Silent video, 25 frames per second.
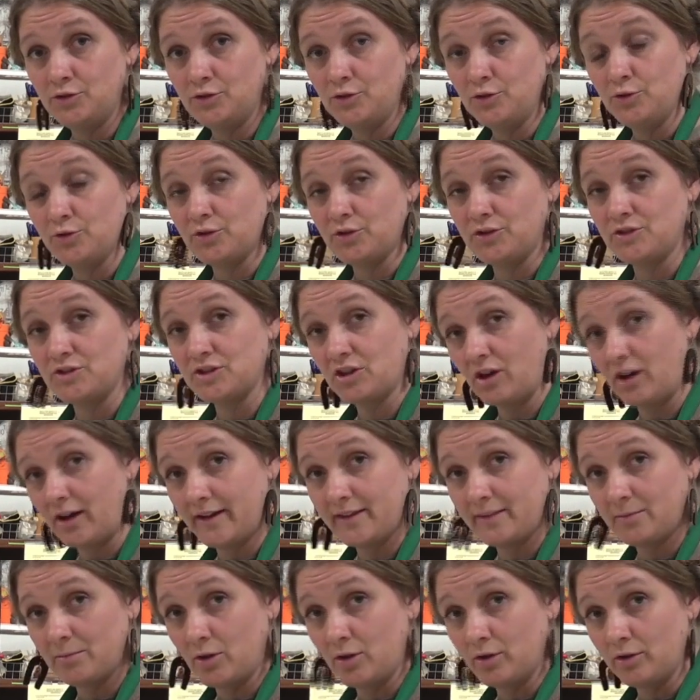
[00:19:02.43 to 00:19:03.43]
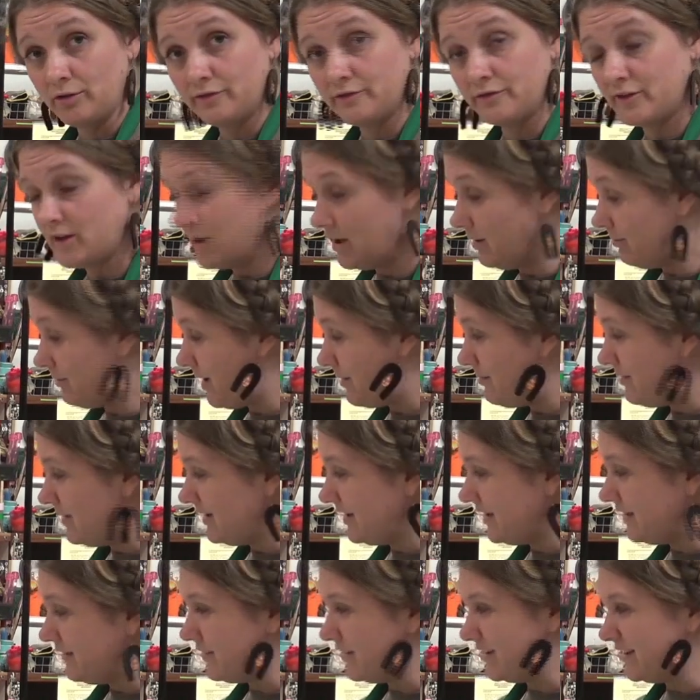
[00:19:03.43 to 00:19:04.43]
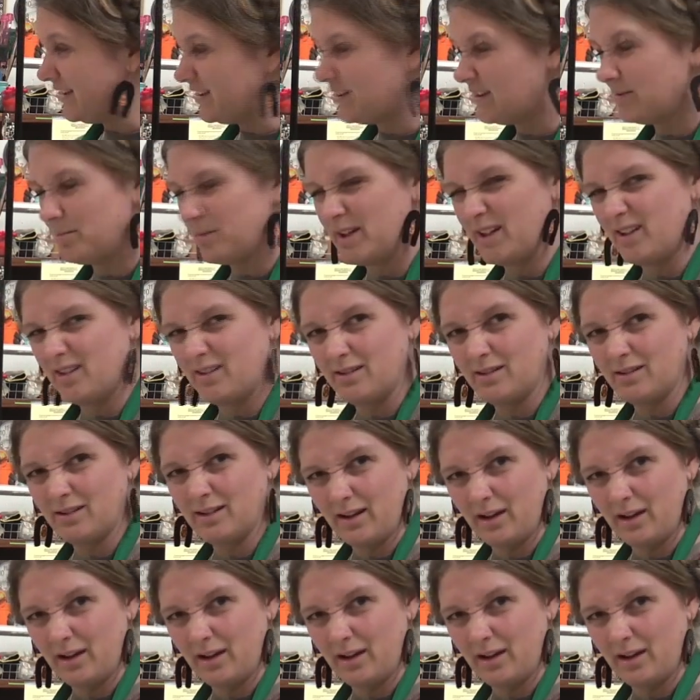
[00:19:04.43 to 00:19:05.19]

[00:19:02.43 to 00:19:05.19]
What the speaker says: you could tie them off, maybe leave a little bit